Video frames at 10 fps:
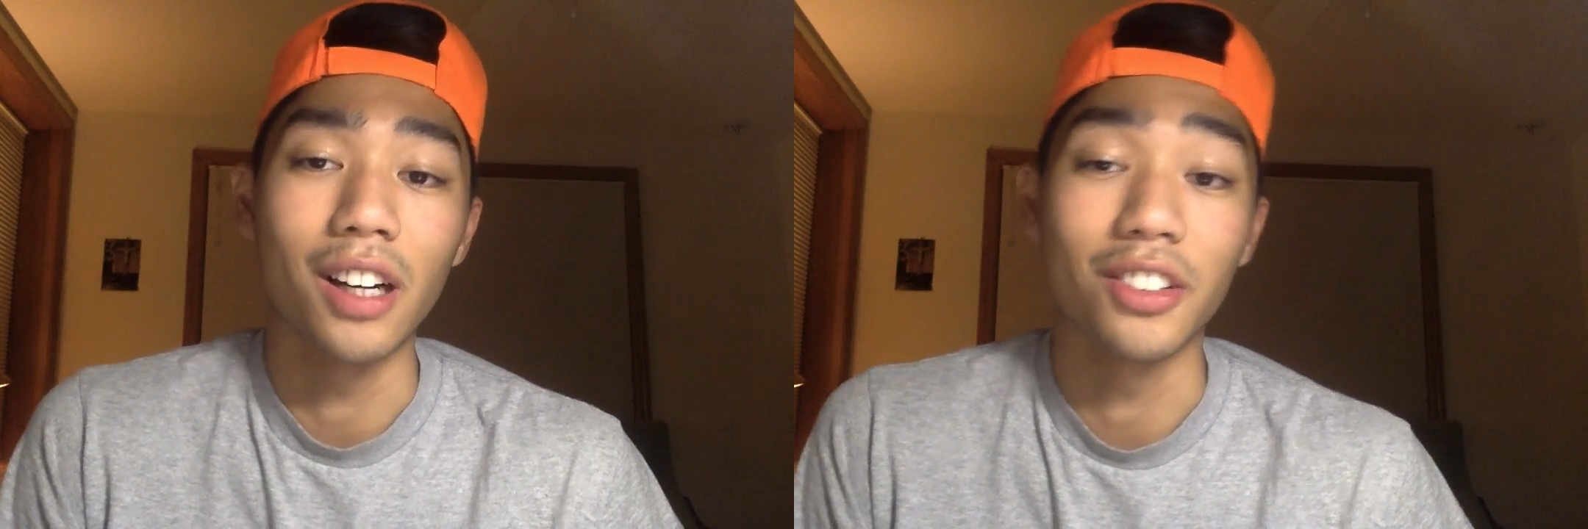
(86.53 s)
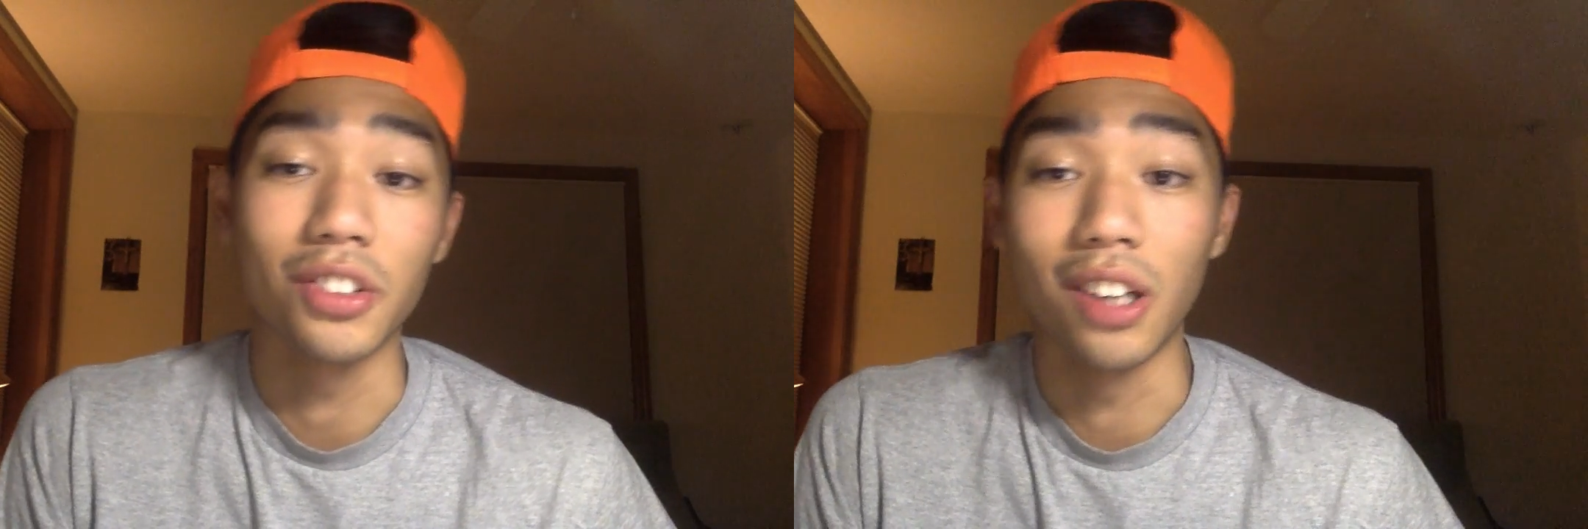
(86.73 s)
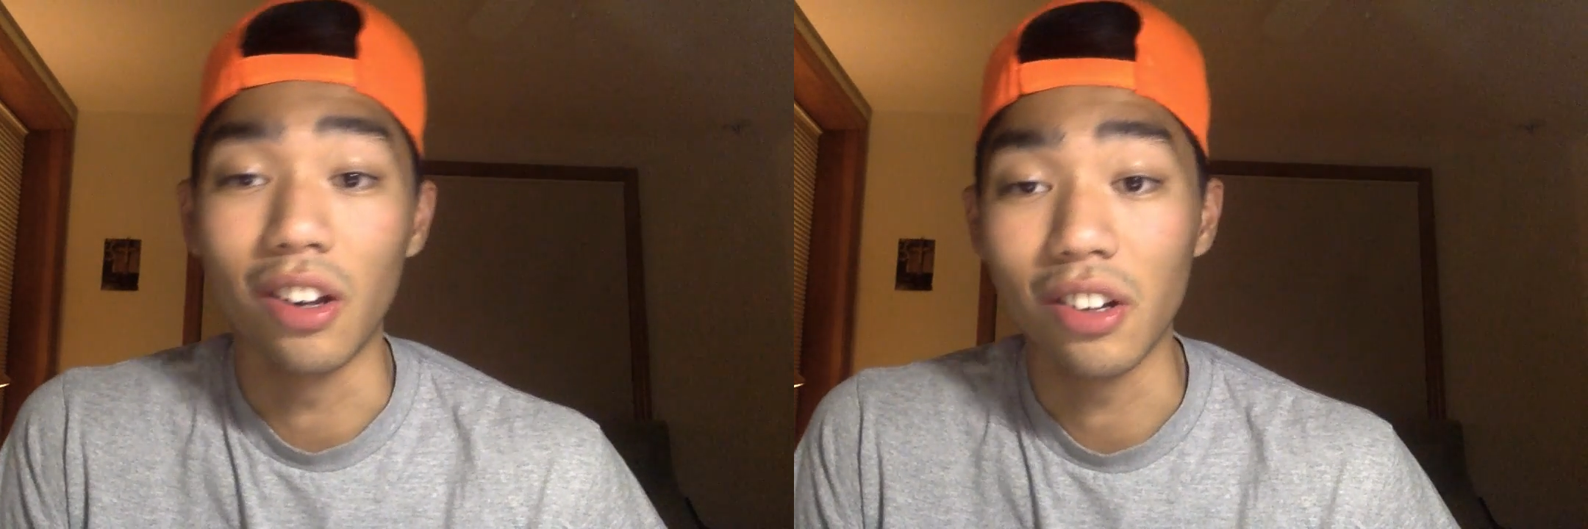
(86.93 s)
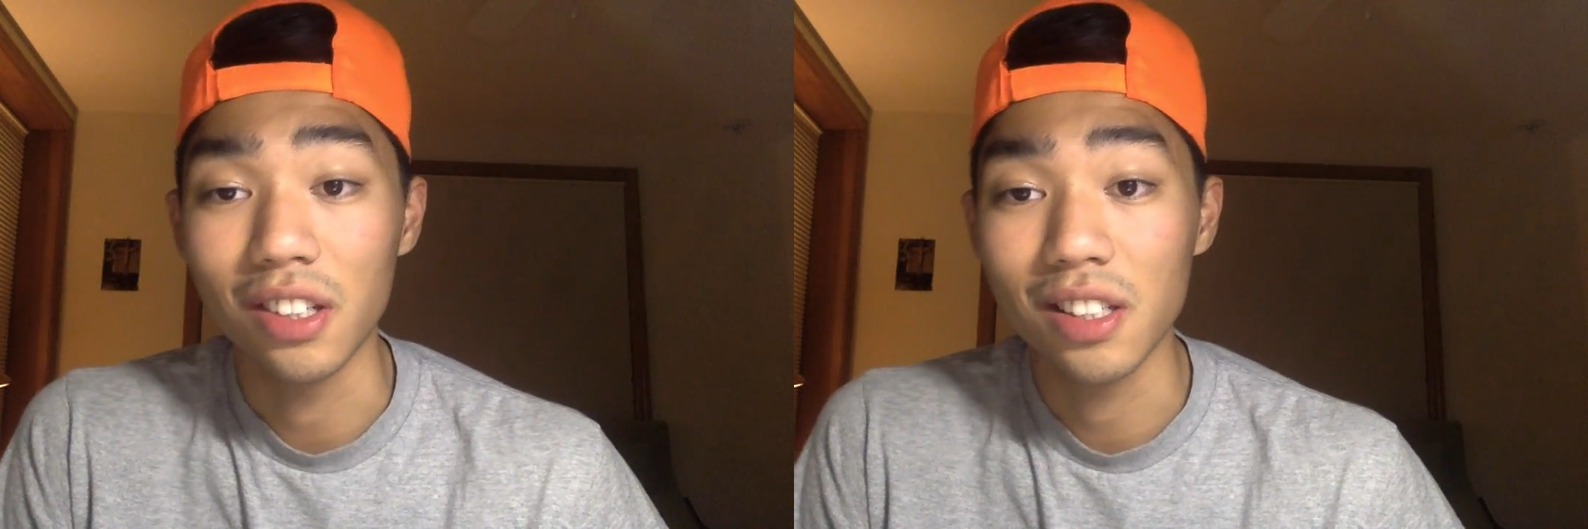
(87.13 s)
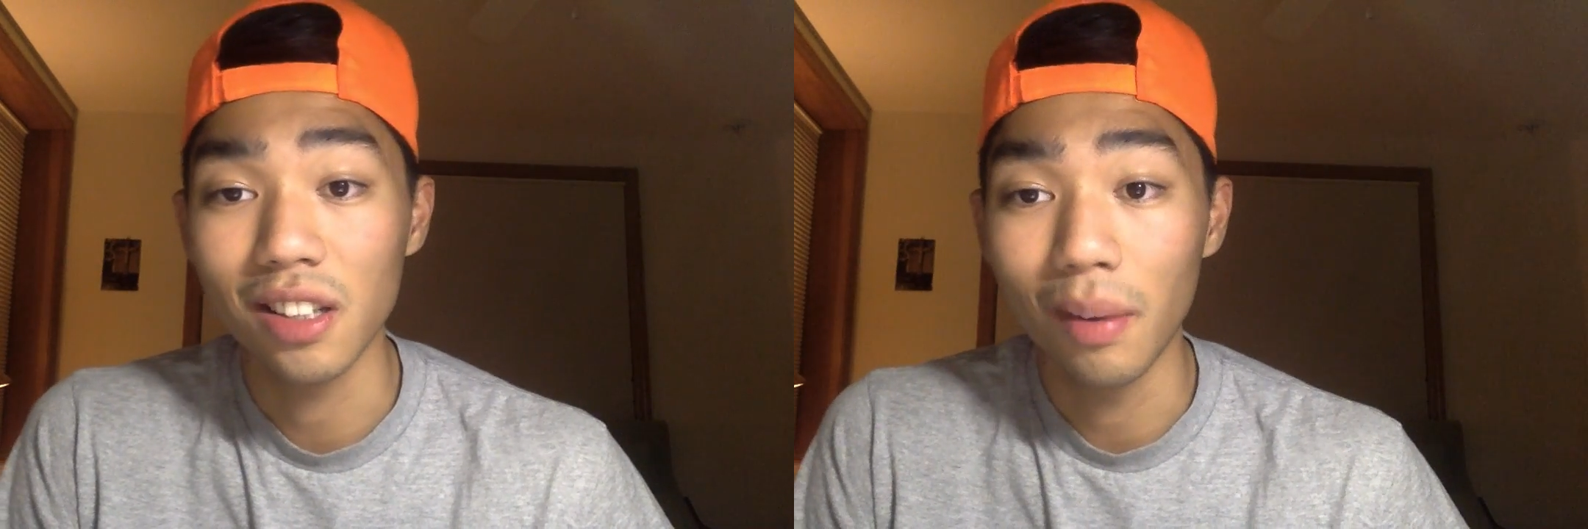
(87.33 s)

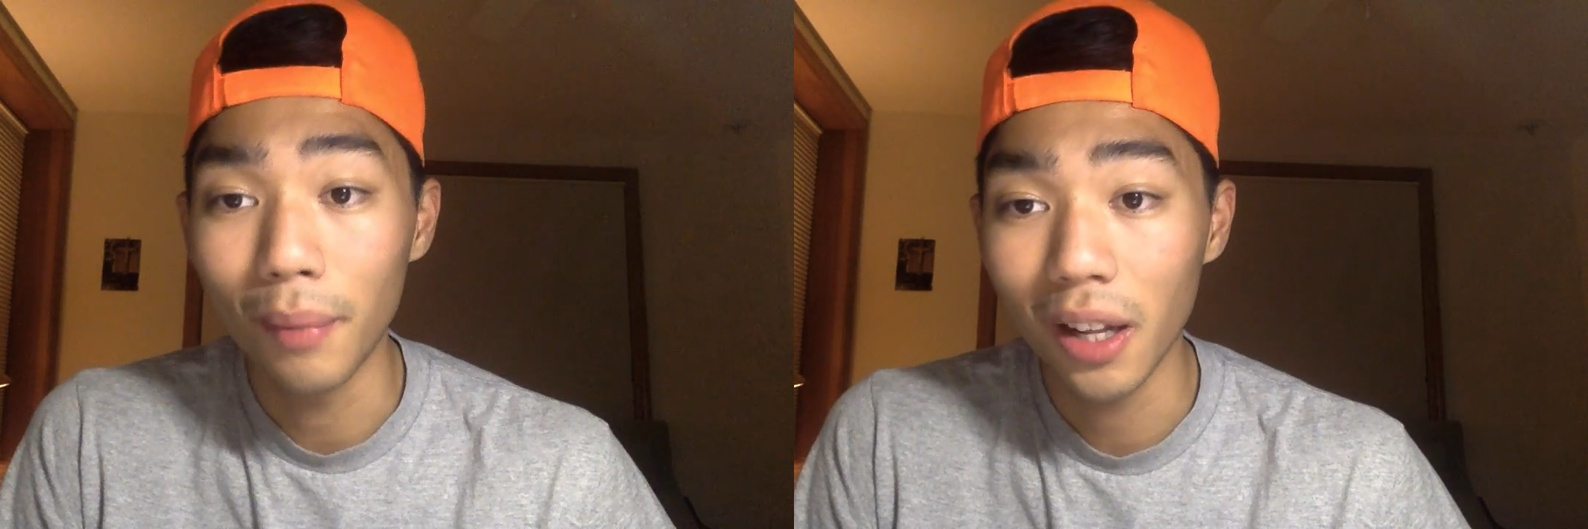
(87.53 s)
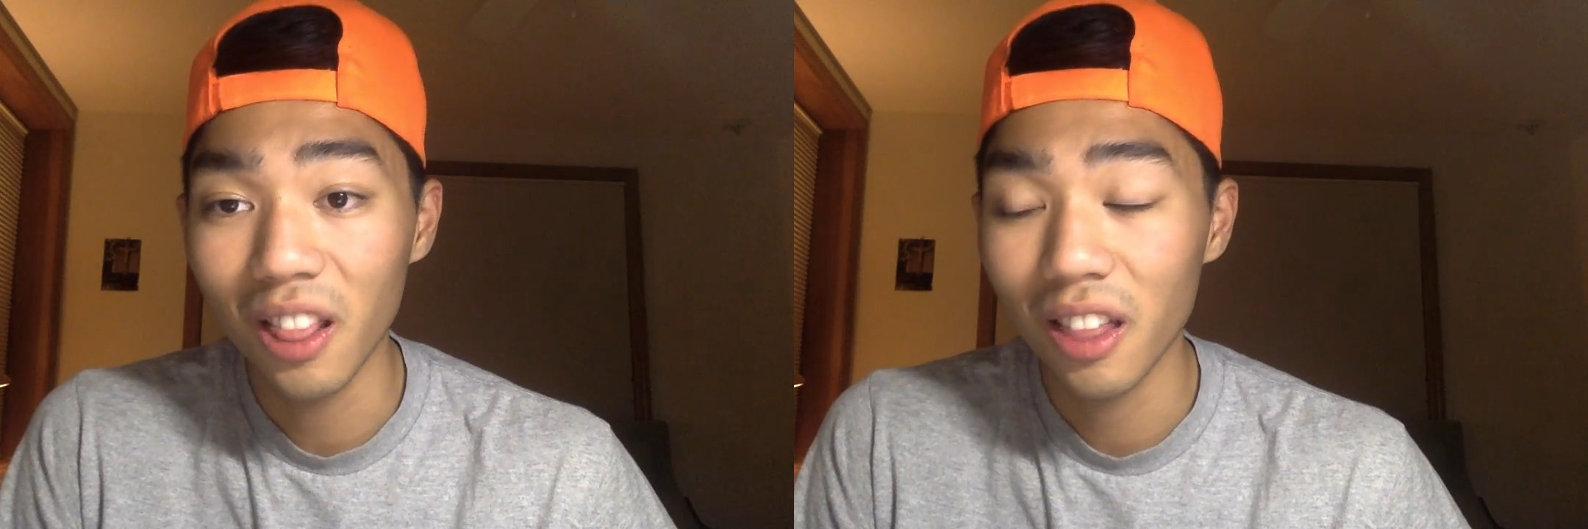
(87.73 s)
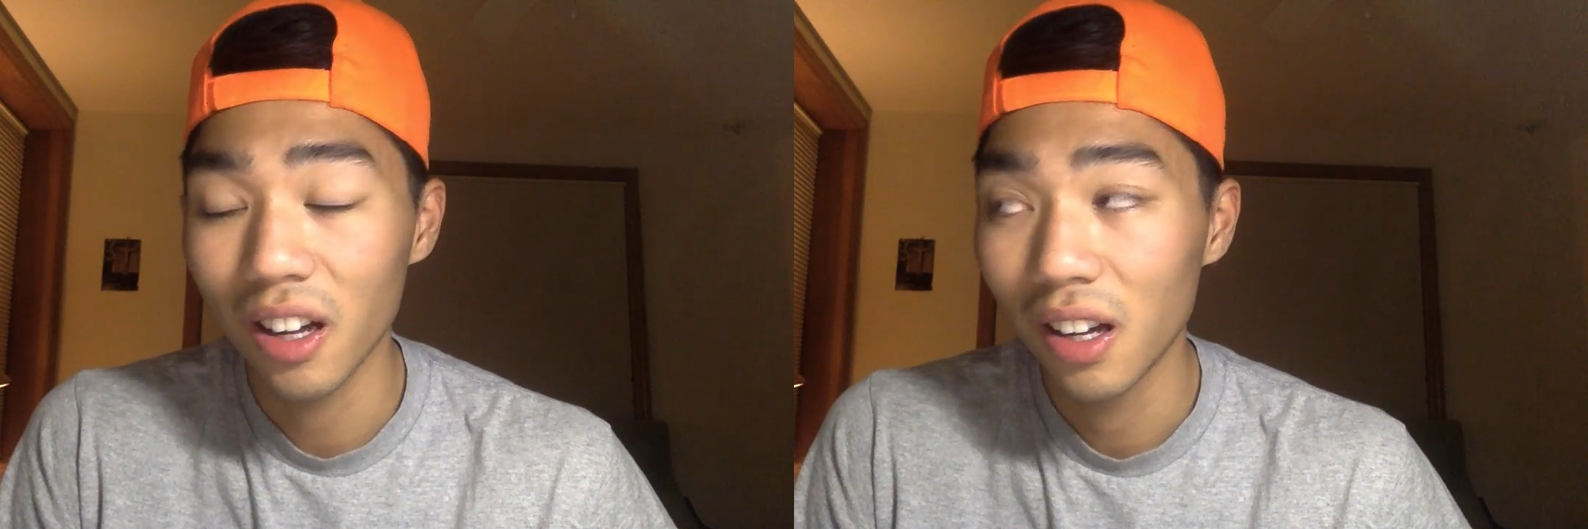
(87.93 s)
$100 a month,